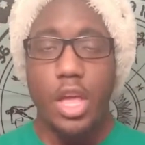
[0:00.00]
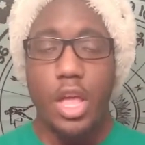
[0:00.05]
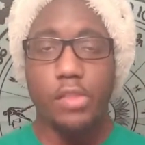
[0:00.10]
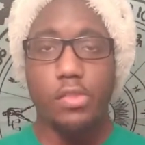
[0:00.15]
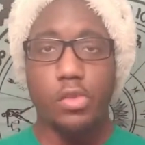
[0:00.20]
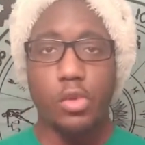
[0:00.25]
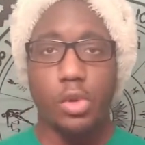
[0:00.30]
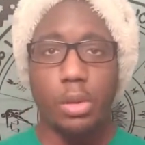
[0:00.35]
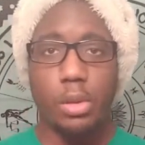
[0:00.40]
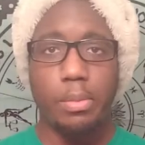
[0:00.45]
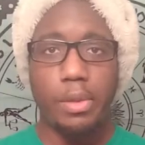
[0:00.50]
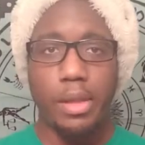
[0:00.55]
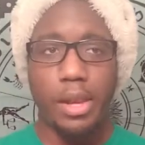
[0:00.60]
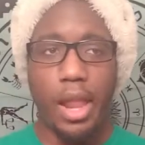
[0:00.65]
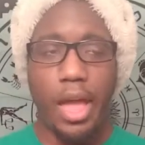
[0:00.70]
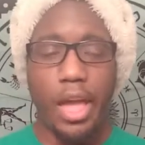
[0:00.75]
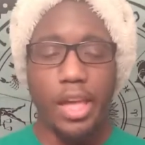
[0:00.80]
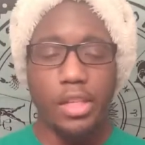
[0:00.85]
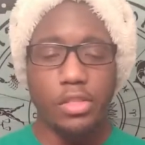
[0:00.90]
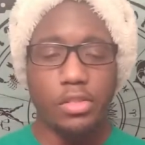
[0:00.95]
it's going to be
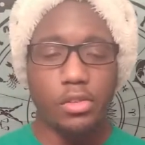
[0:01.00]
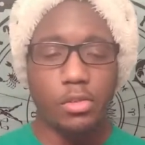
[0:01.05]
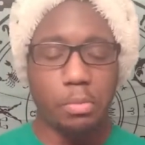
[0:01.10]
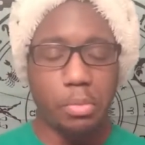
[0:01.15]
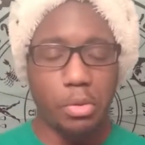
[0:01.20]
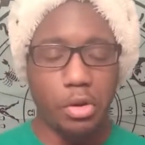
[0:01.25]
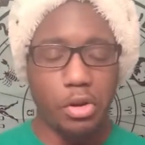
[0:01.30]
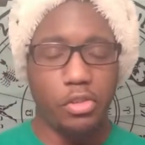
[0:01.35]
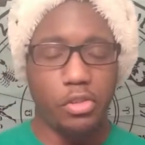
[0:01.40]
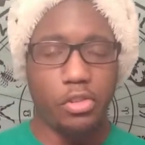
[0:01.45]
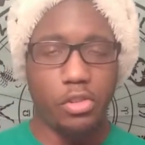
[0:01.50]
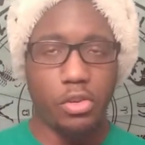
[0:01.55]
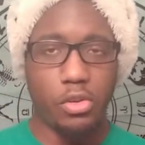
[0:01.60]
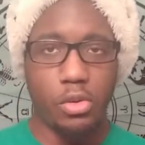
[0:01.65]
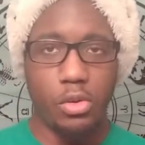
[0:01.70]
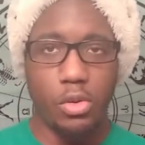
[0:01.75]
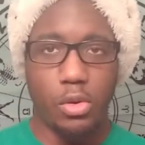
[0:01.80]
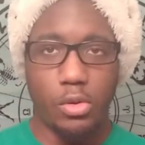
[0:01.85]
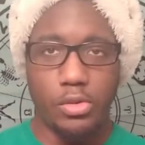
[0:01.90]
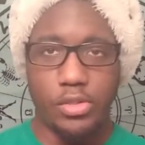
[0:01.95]
like this
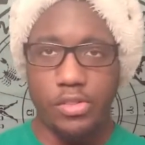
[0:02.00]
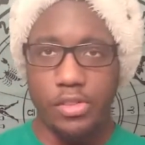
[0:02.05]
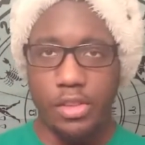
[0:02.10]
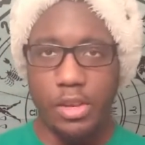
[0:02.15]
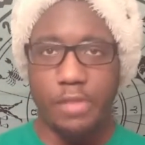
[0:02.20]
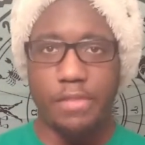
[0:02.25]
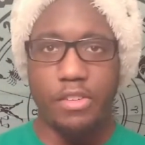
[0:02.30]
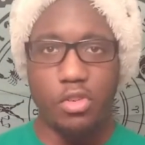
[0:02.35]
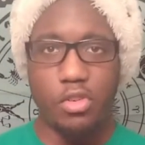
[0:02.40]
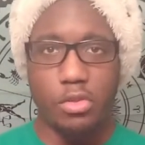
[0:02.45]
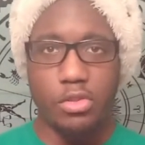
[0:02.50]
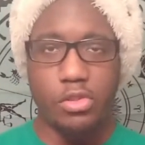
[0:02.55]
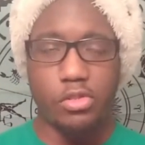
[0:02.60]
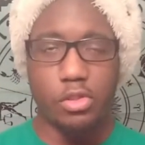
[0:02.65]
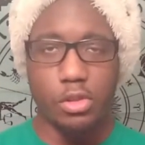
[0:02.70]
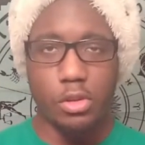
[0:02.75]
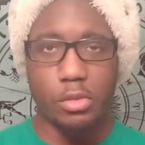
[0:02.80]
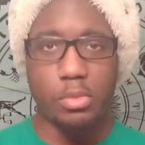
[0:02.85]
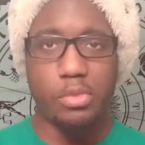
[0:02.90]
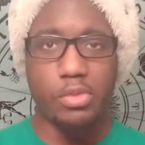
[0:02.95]
person or this individual or
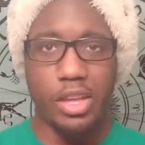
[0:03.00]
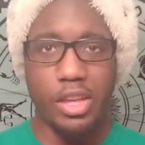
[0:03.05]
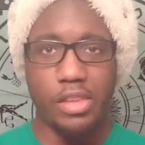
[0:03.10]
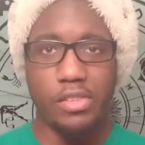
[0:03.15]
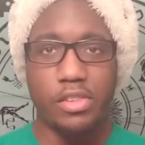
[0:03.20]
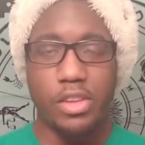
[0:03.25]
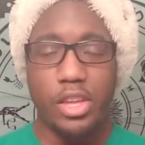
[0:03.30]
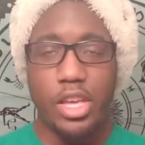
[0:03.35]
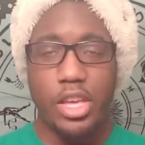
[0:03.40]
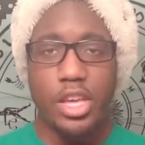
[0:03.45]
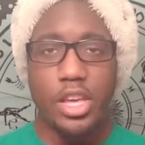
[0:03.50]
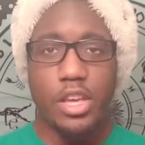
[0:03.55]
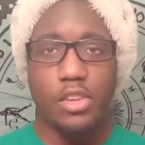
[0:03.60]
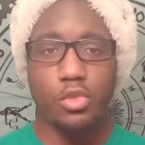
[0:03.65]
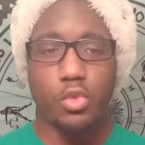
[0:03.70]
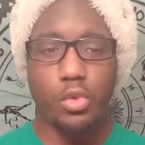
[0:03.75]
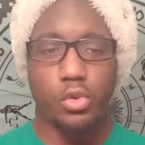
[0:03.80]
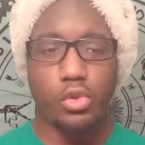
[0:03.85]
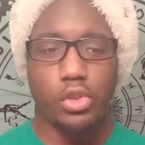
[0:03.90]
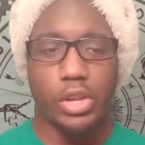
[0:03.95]
this circumstance
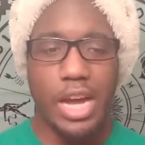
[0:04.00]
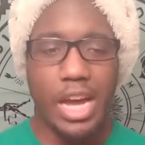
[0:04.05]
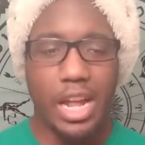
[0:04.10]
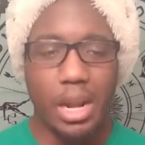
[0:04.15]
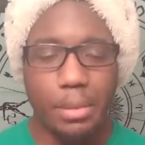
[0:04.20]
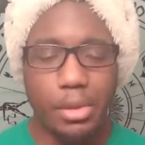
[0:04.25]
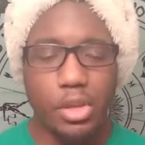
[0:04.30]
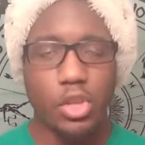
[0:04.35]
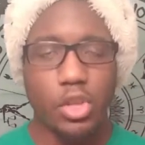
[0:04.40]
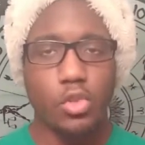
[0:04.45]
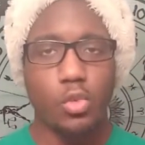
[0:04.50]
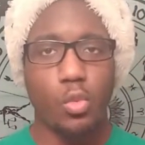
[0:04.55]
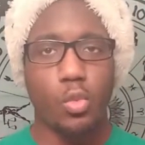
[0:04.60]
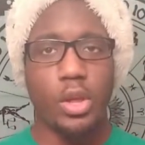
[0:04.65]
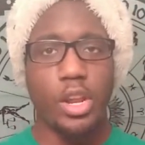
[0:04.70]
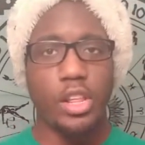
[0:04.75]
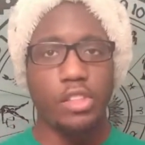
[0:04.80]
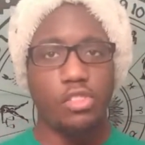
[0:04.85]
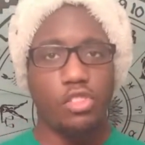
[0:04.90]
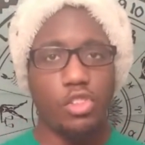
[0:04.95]
is going to kind of be
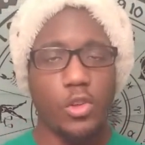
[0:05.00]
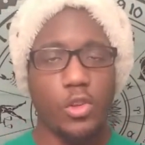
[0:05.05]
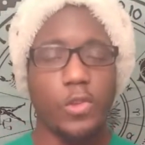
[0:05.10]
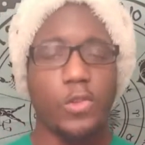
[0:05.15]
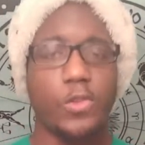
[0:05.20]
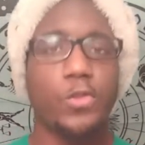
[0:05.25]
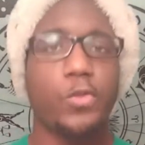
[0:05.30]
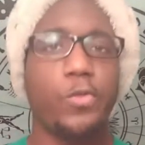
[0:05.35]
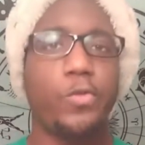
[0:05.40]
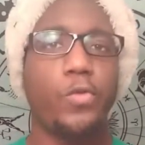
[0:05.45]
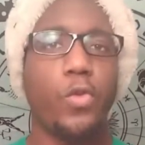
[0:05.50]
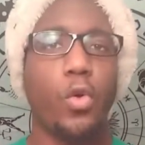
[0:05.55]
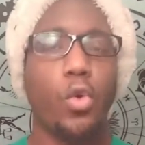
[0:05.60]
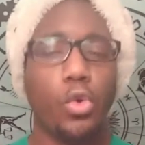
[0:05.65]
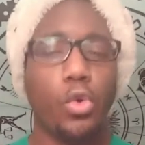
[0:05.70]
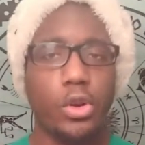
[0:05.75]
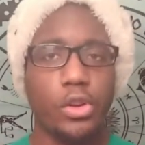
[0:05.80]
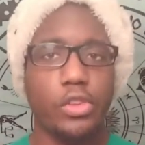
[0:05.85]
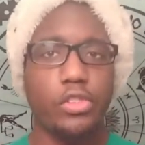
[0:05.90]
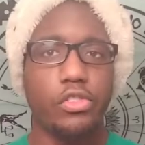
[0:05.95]
wanting to use
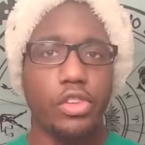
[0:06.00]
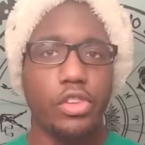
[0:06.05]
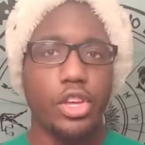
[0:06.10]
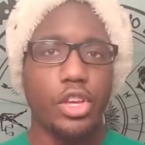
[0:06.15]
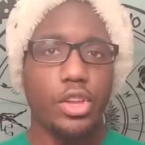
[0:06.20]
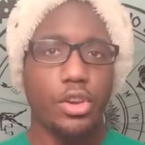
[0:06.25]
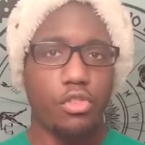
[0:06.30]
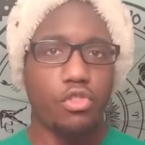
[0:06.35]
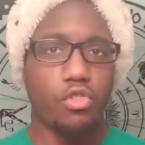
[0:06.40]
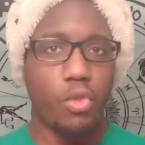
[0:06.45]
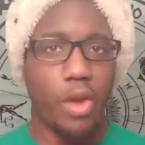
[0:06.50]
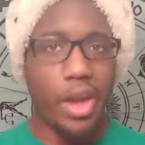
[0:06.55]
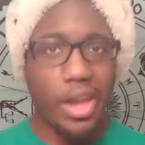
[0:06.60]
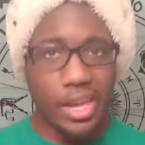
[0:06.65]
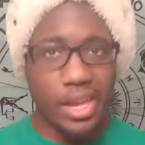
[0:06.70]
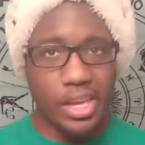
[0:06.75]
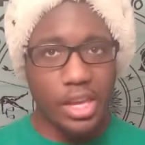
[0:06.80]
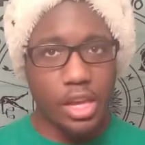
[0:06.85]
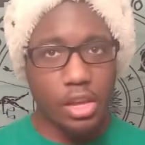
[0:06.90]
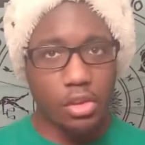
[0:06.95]
force to
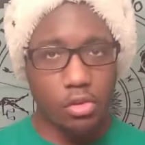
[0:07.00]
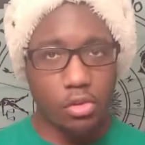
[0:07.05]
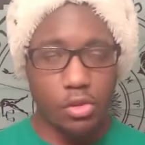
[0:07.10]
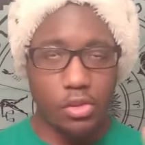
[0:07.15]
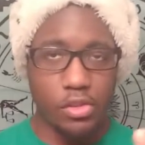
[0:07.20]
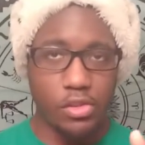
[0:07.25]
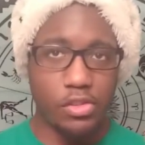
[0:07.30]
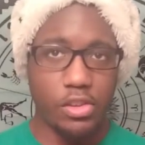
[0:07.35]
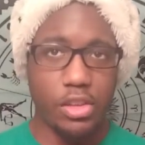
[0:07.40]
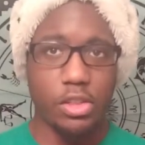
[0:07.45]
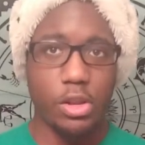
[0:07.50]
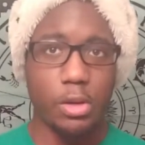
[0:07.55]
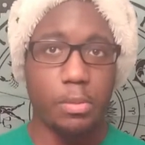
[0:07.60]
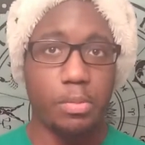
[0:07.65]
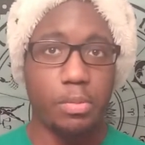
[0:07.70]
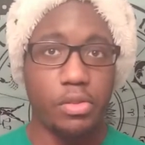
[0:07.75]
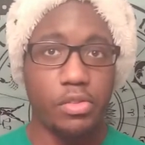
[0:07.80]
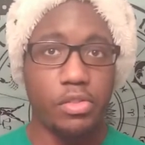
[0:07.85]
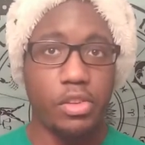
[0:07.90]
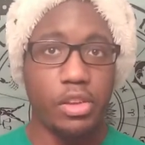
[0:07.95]
try and get you to see their
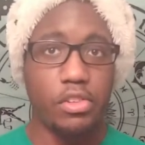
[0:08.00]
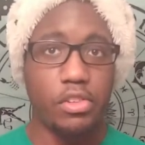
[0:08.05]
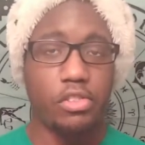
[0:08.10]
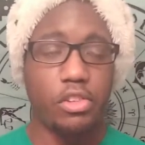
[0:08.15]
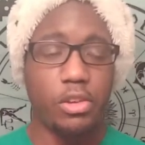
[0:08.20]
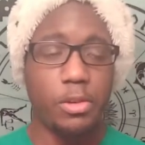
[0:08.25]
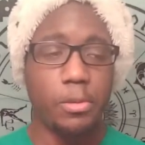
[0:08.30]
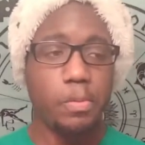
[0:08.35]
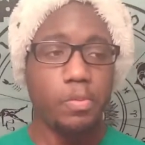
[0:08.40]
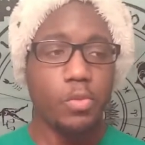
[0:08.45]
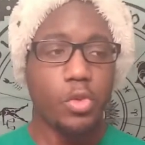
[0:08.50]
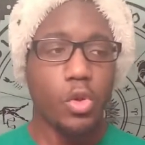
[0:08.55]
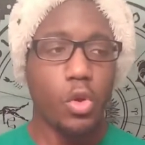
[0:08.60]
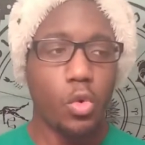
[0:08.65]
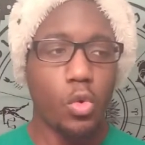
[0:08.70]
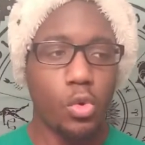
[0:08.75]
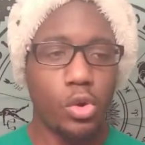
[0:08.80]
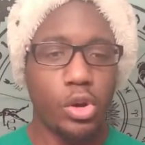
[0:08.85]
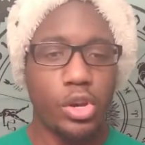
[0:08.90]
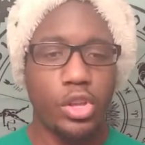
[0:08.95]
position,
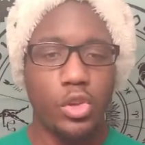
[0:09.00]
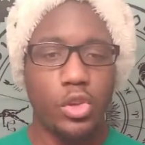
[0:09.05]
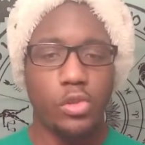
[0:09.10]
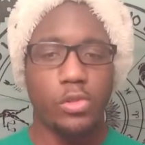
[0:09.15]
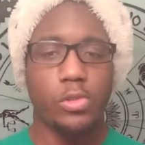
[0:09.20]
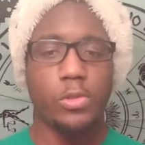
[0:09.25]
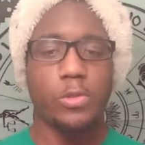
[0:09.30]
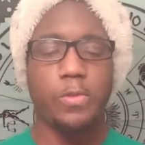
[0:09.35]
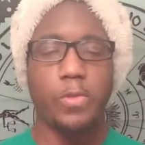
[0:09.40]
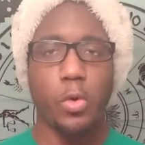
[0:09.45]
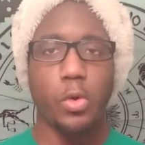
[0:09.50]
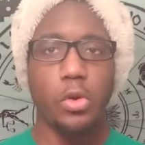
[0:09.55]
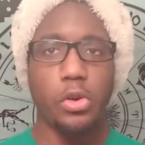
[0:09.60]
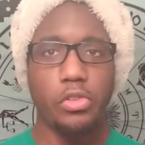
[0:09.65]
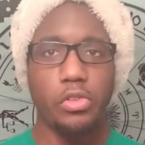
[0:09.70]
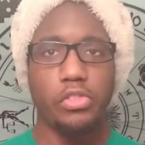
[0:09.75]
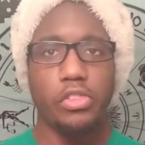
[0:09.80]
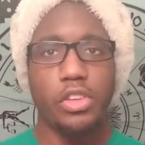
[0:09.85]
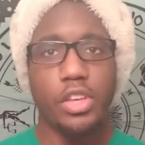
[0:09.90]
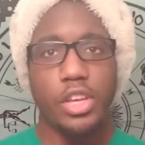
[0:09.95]
or use
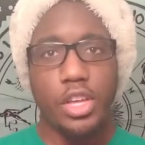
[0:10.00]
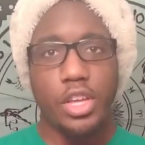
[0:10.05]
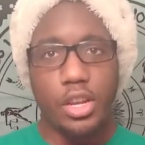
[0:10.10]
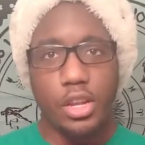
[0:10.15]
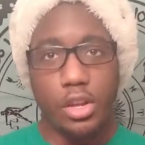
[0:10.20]
force.